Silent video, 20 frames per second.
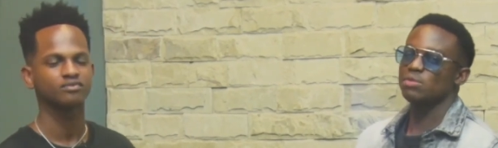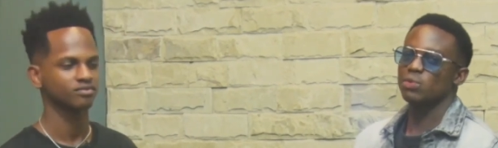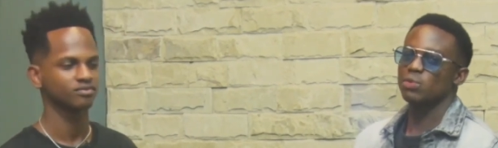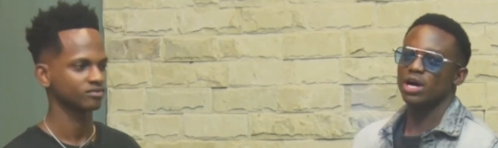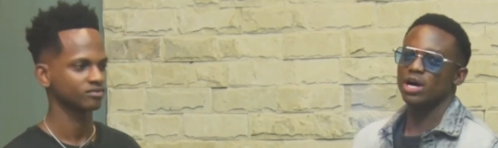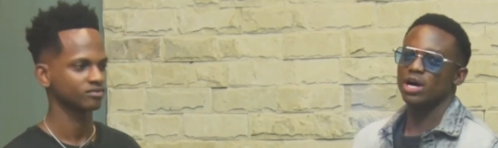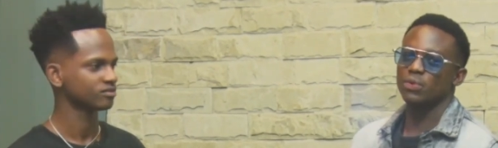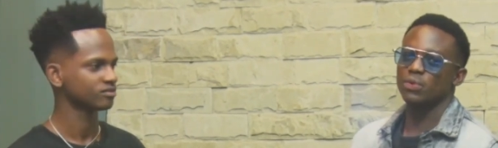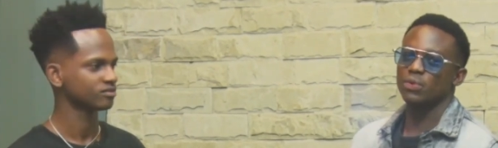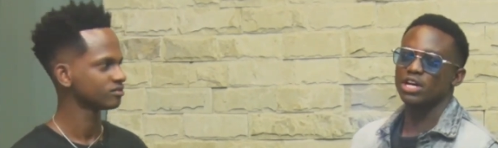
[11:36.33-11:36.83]
Speaker 1: me
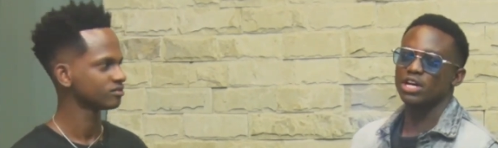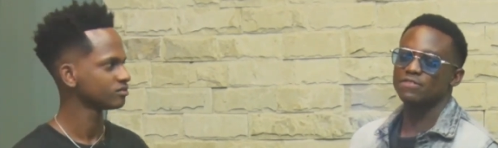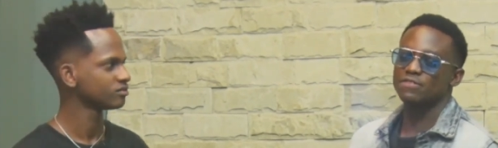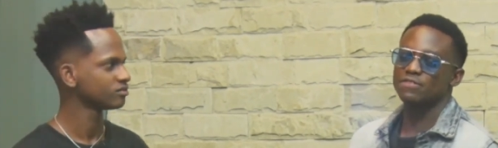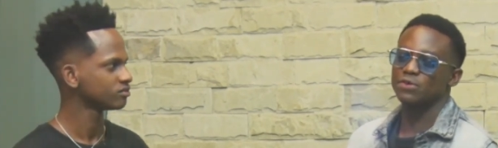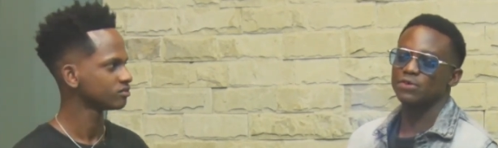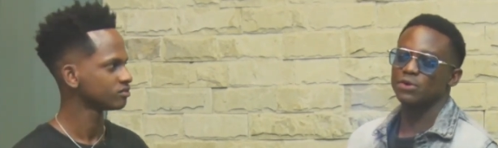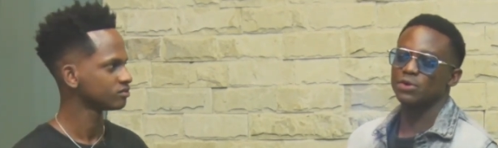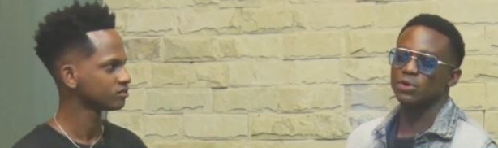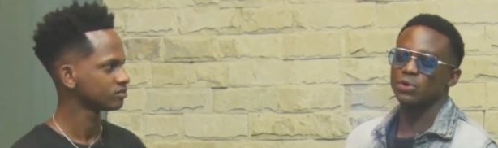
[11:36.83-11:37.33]
one word
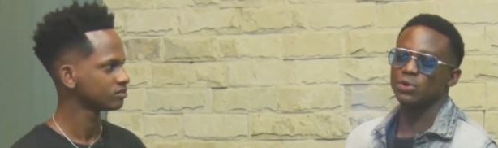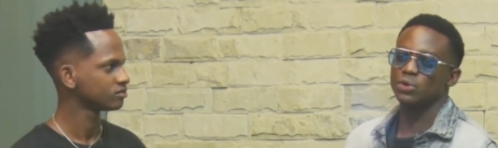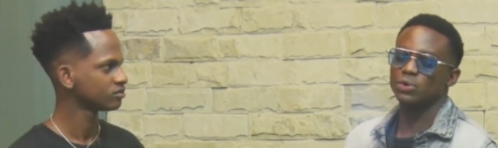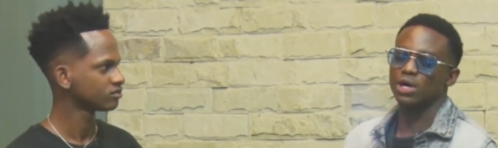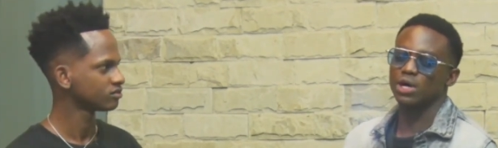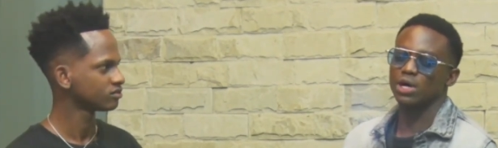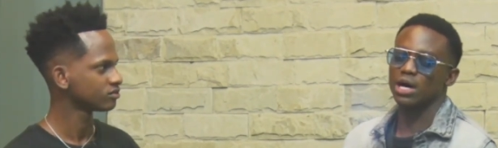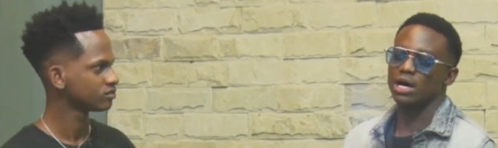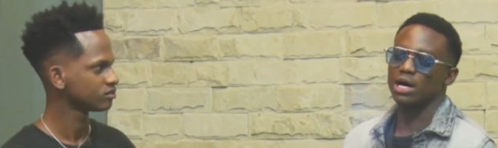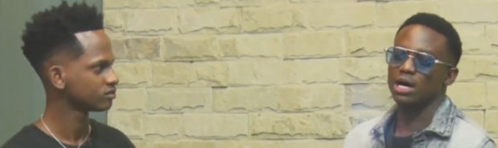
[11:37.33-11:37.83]
for
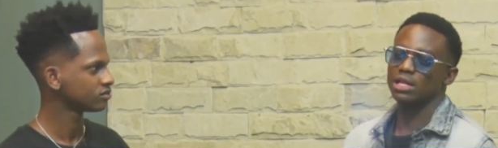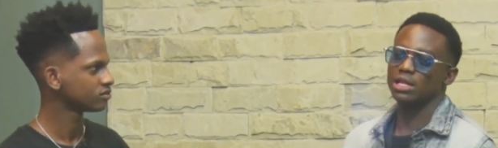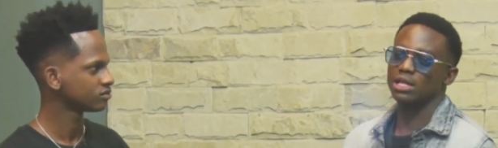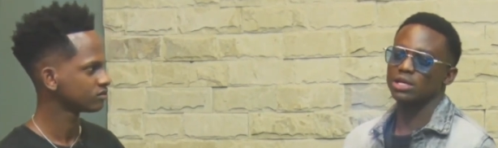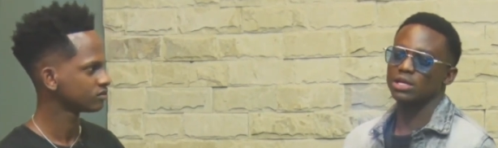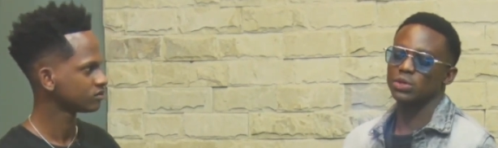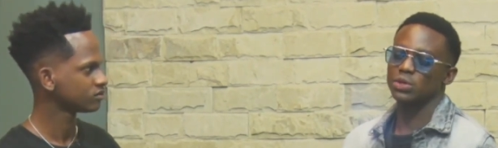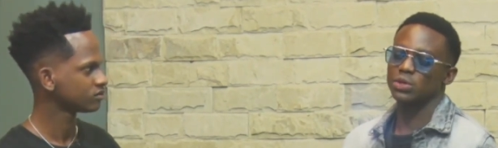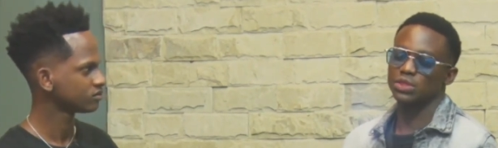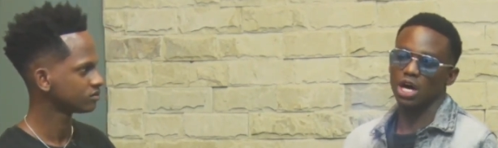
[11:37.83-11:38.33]
uh, the
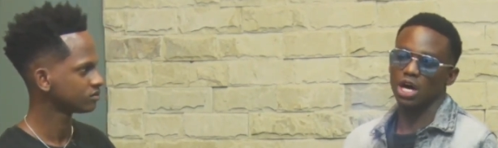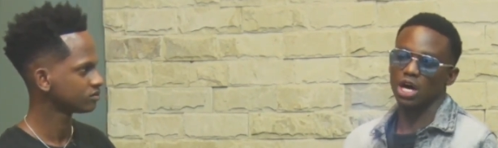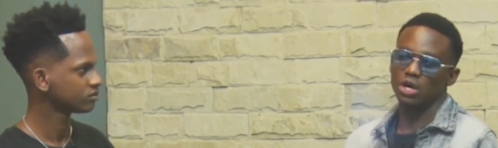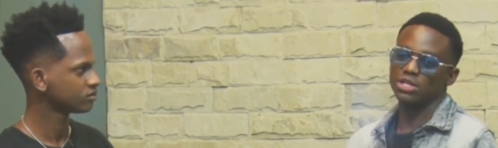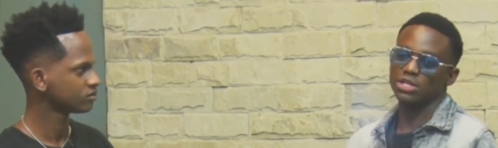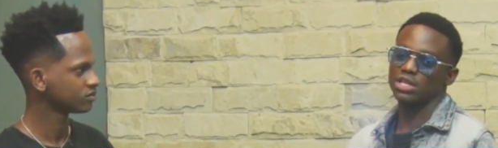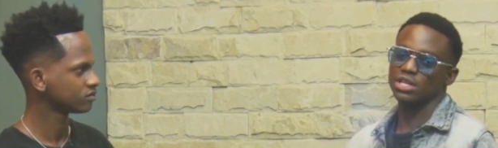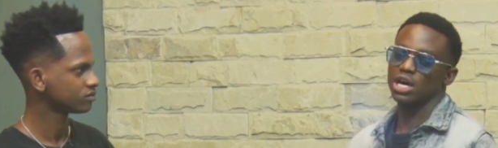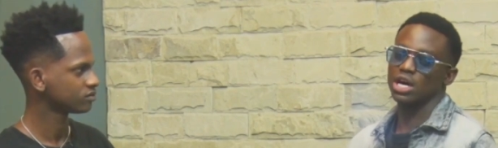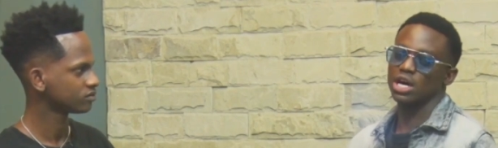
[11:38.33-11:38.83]
youth out
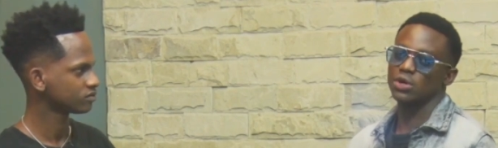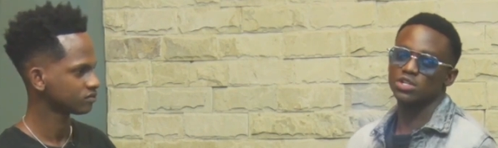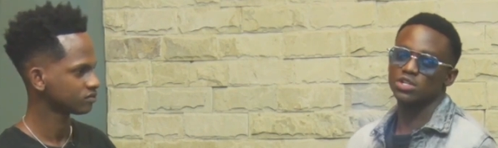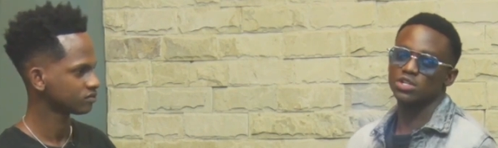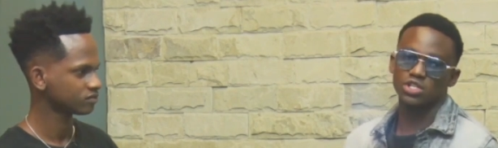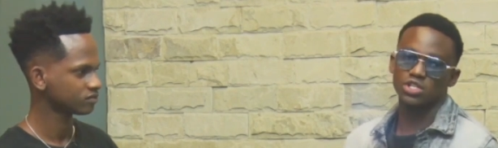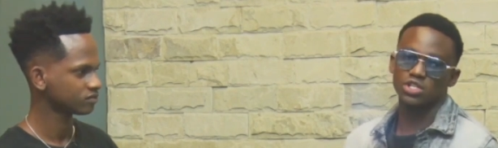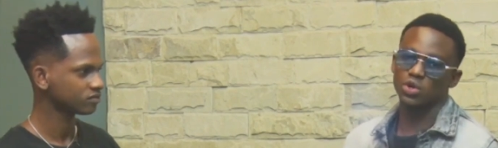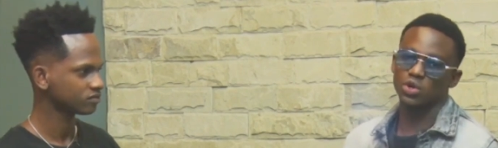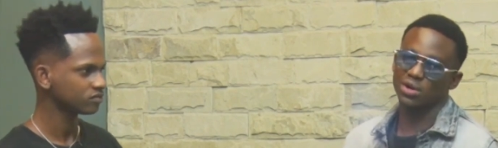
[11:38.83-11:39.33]
there,
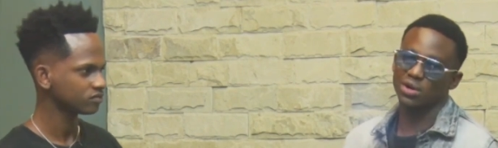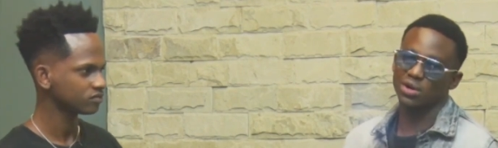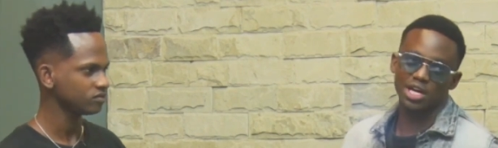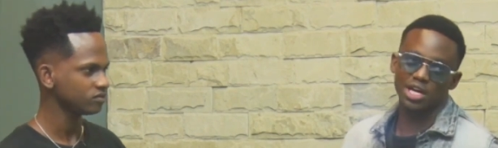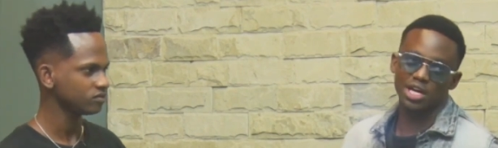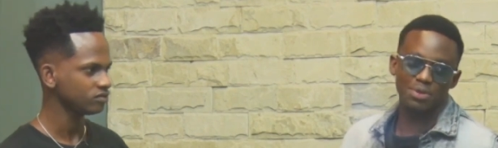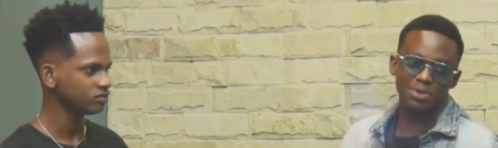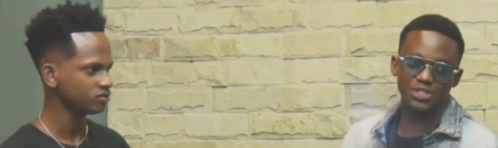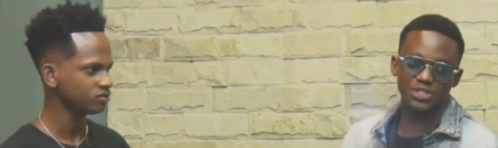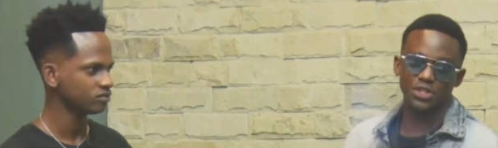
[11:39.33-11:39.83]
because you know
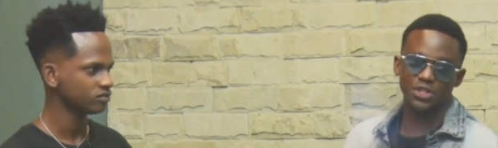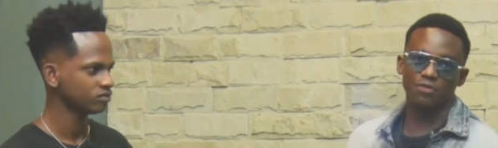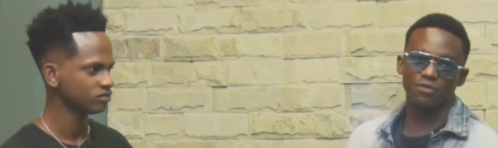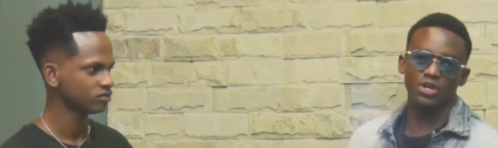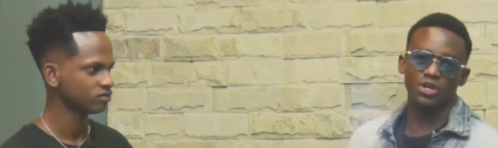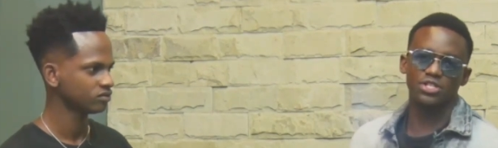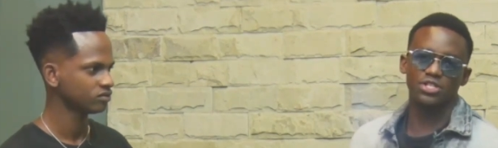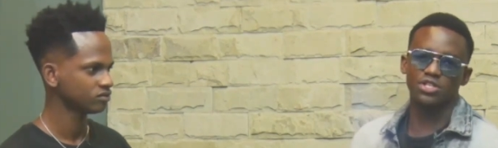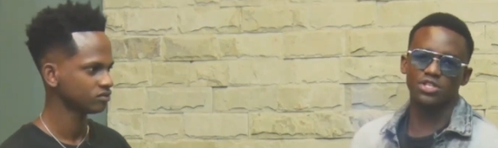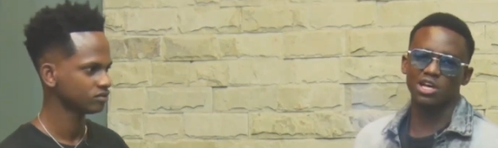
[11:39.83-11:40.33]
NBS Youth
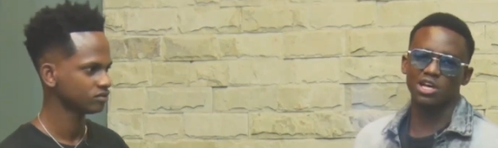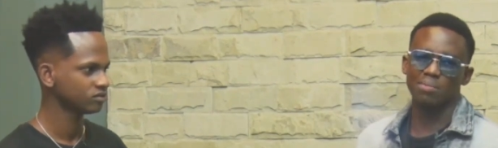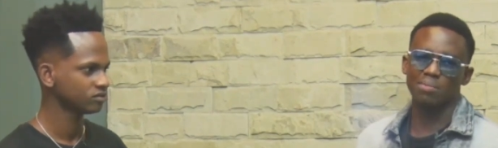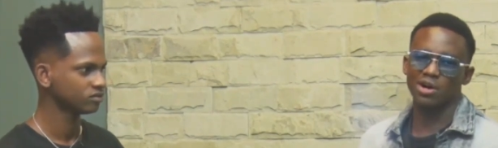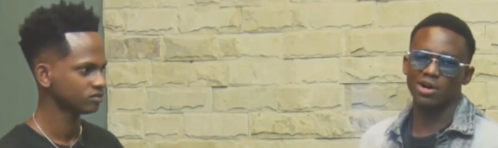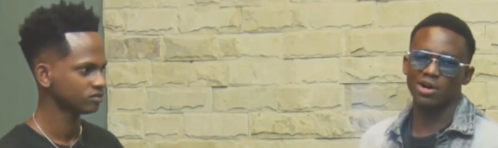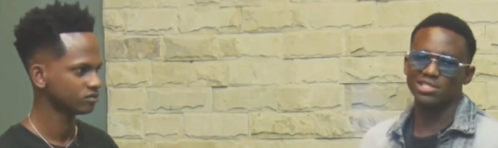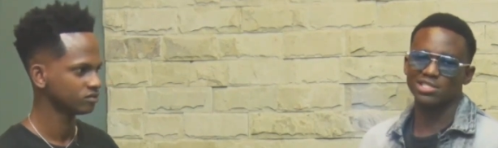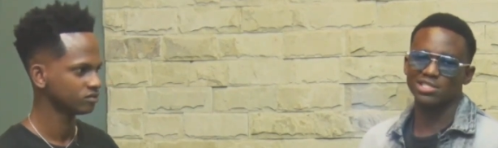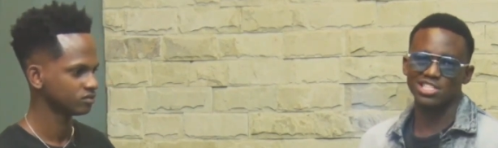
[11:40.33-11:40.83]
Voice is all about